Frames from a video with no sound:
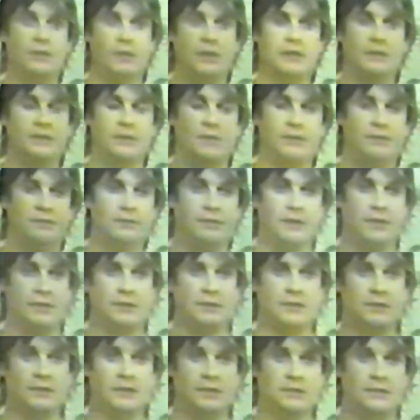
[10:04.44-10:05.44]
on After
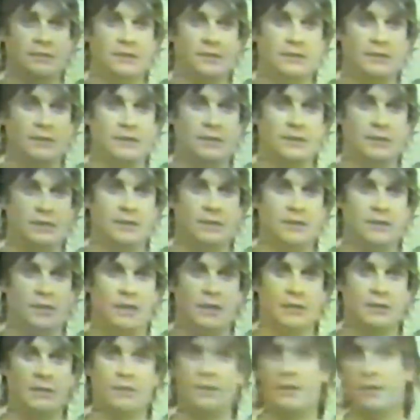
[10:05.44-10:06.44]
Effects, you know.
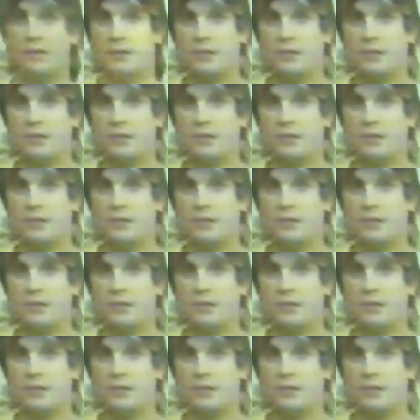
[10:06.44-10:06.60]
I don't want to